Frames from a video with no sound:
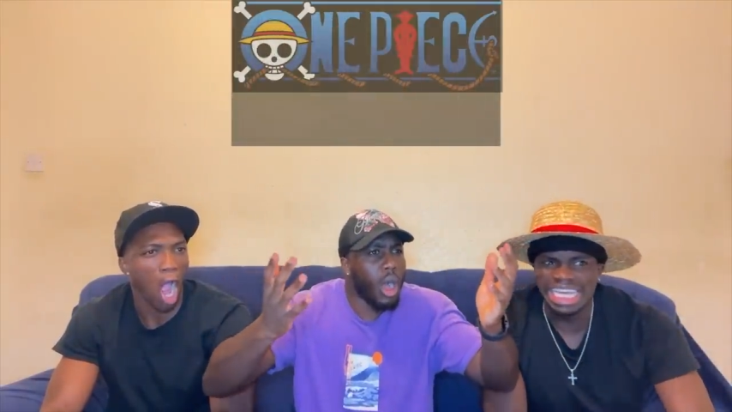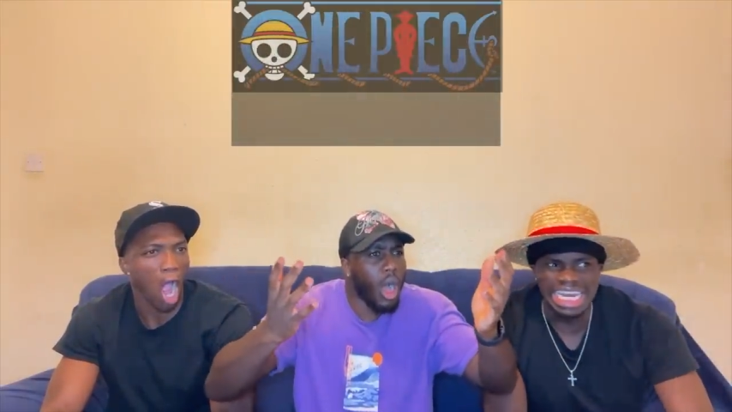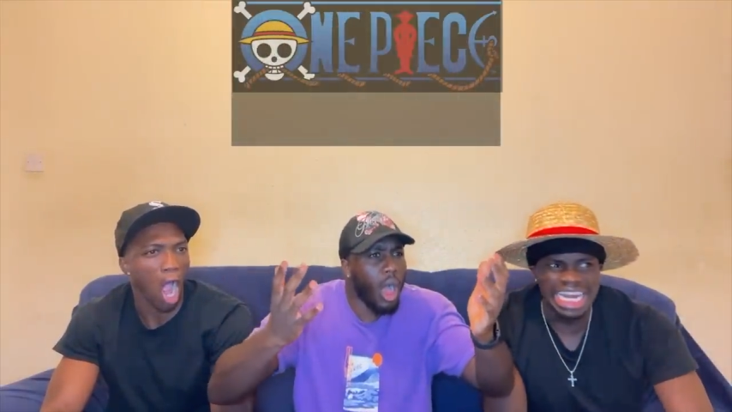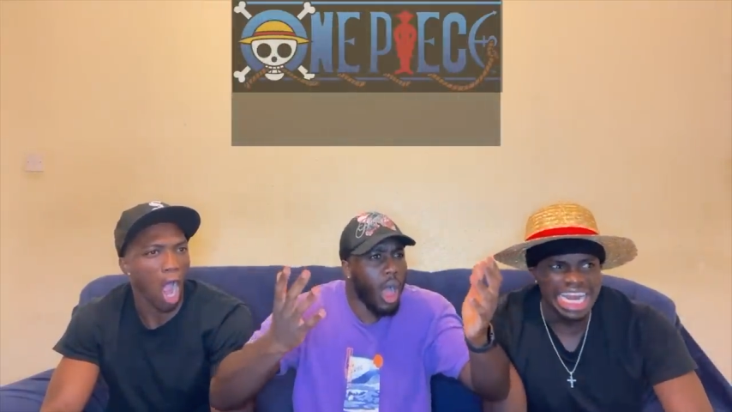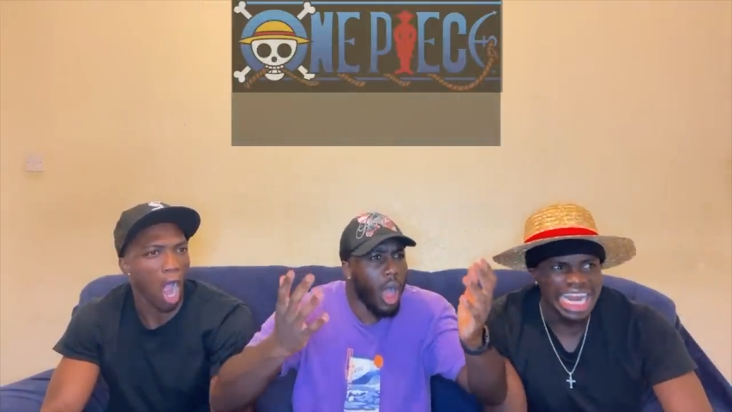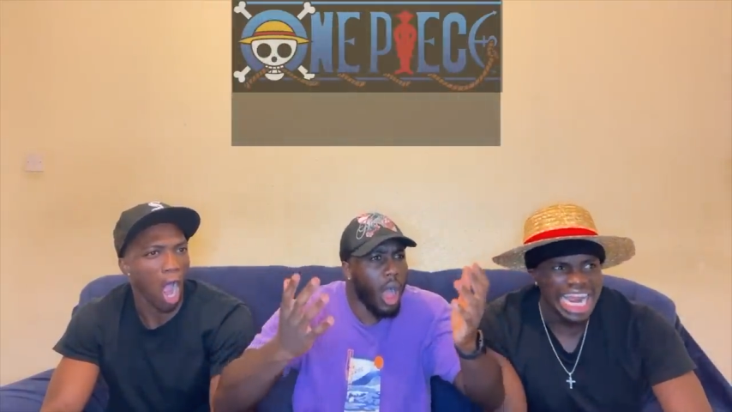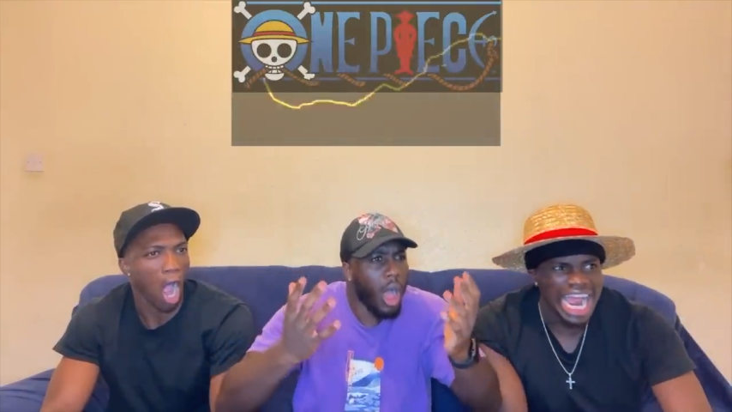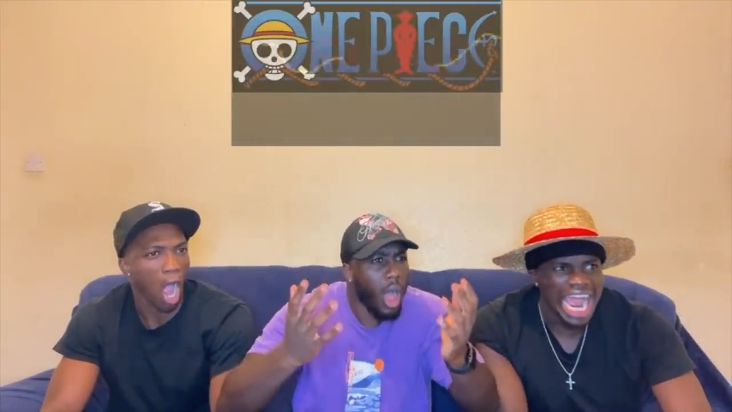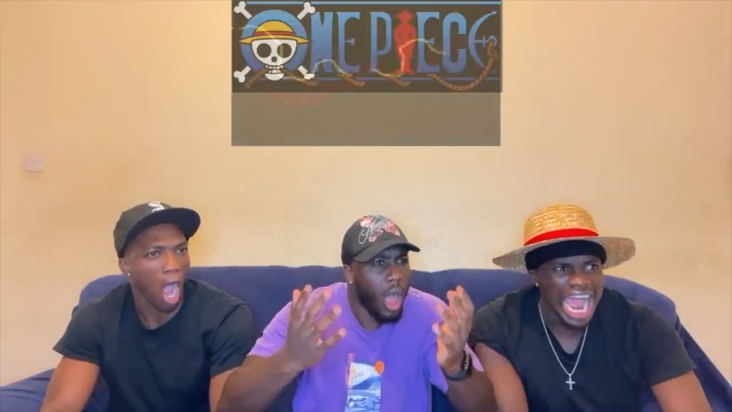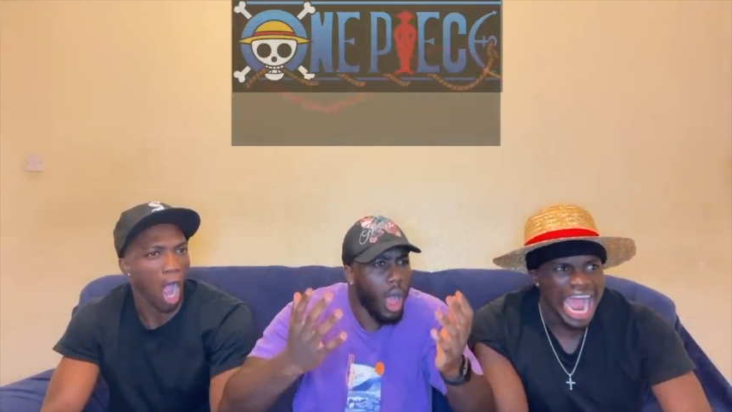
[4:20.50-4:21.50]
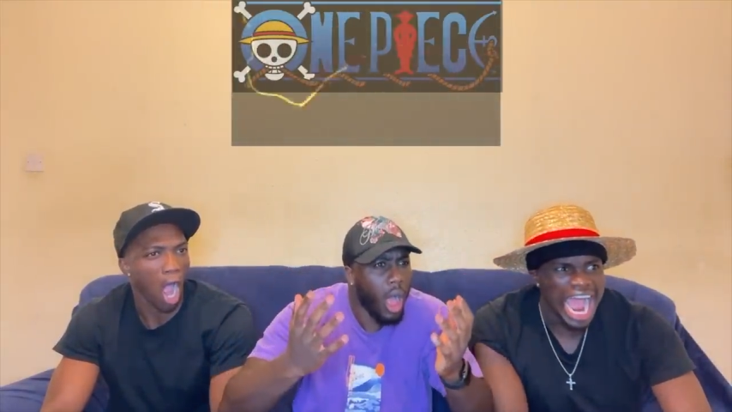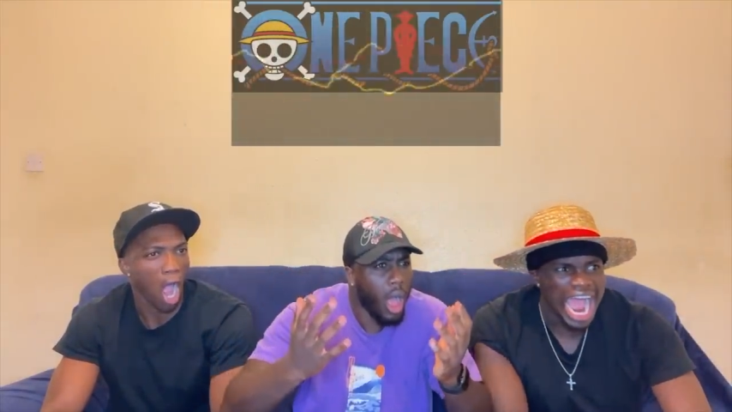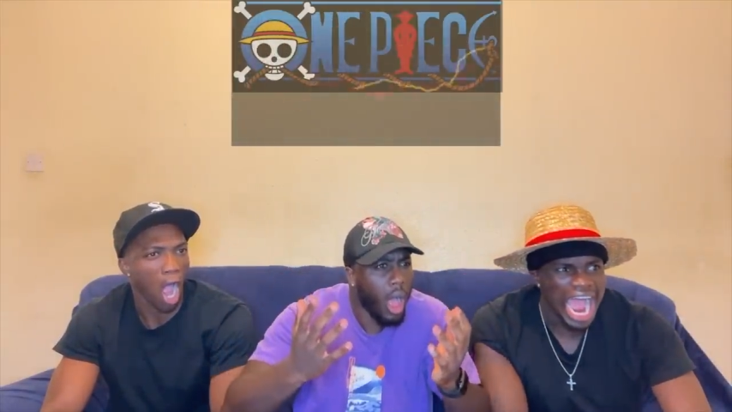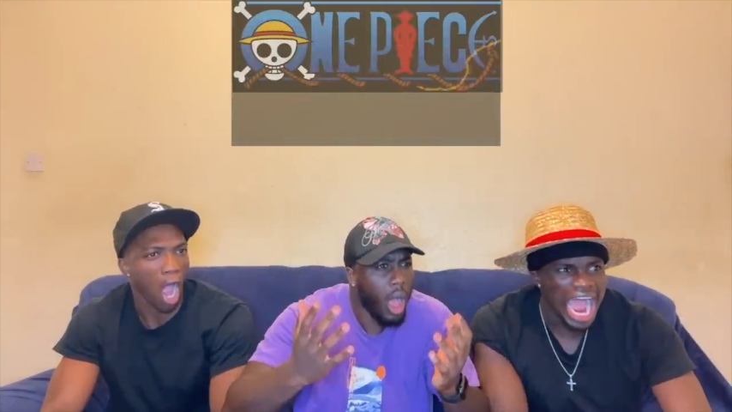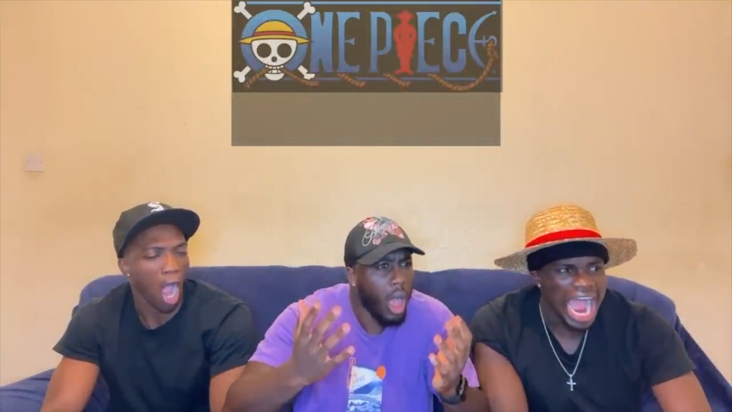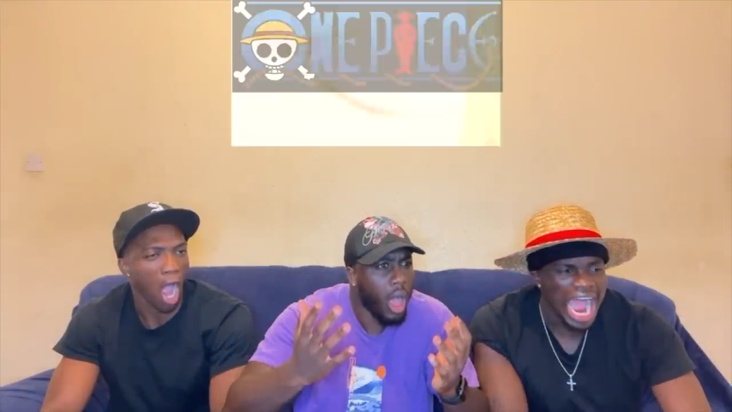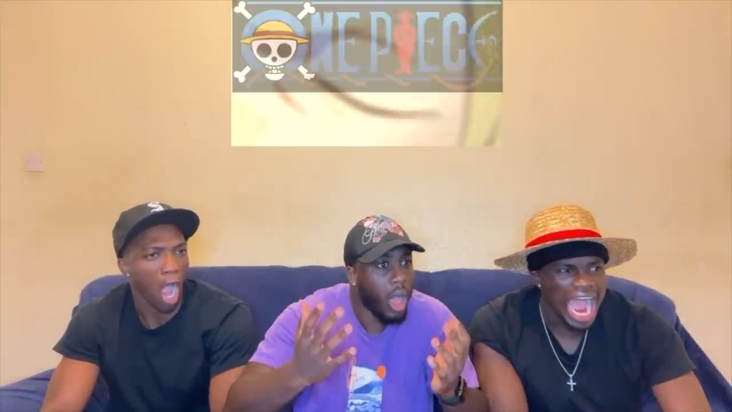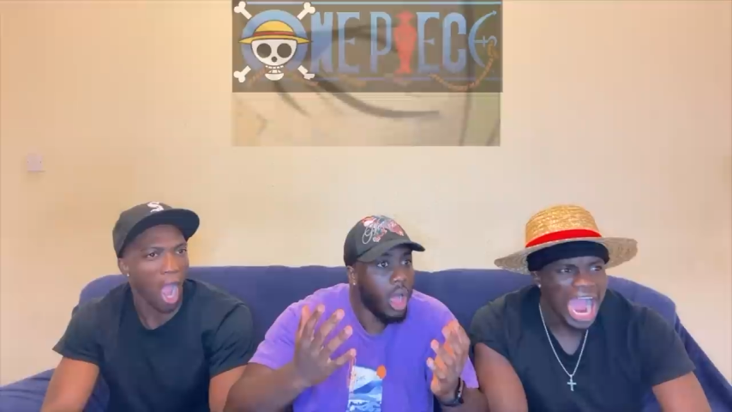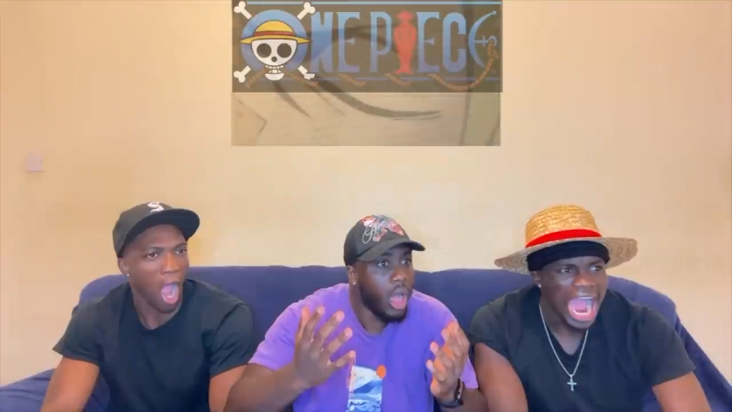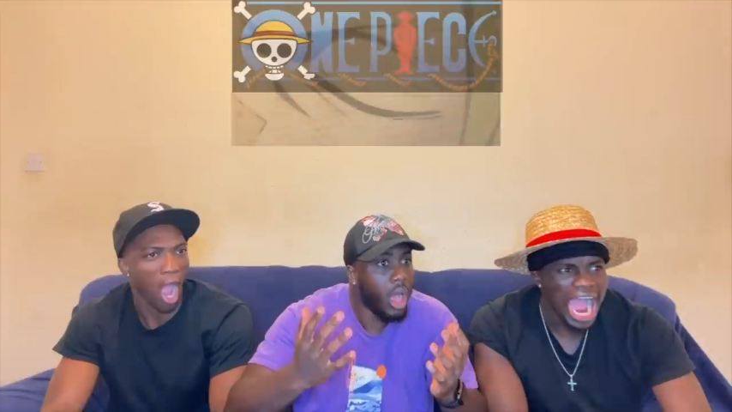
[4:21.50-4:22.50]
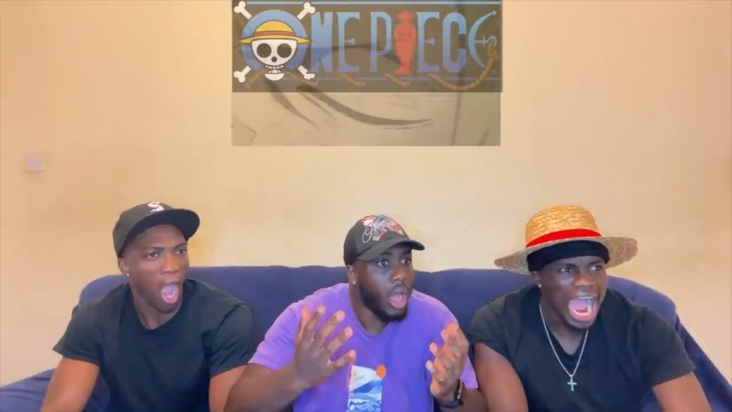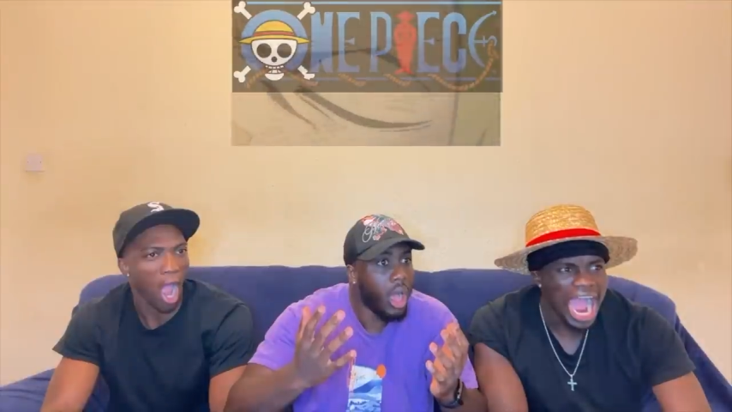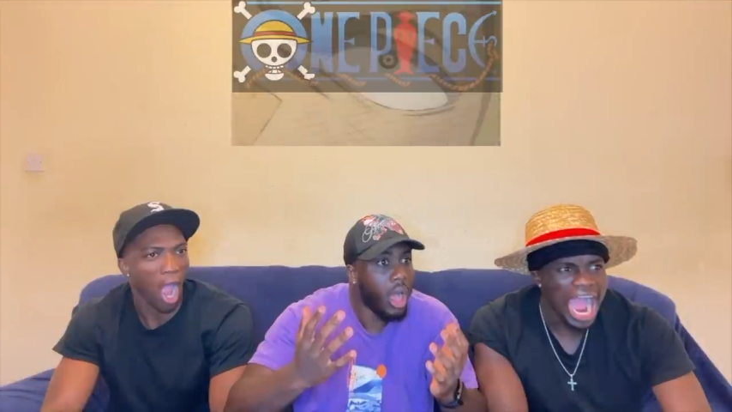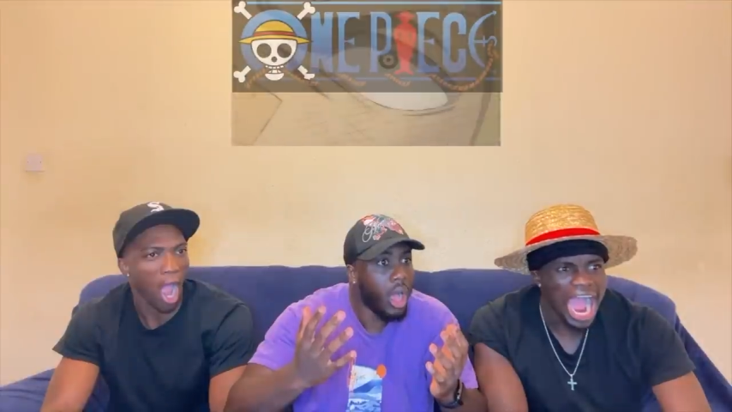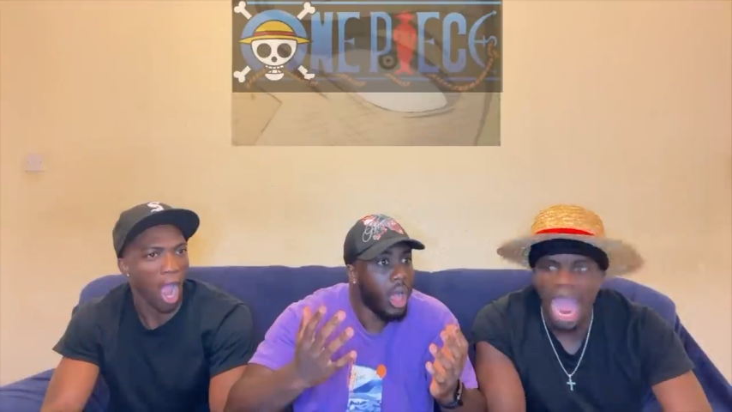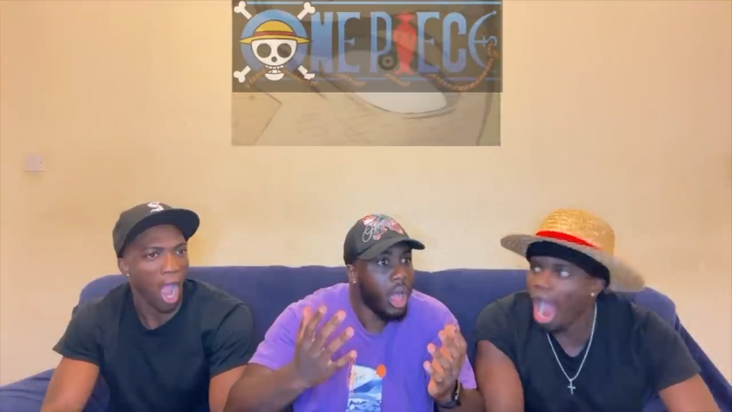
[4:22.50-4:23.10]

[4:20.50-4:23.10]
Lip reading: (silence)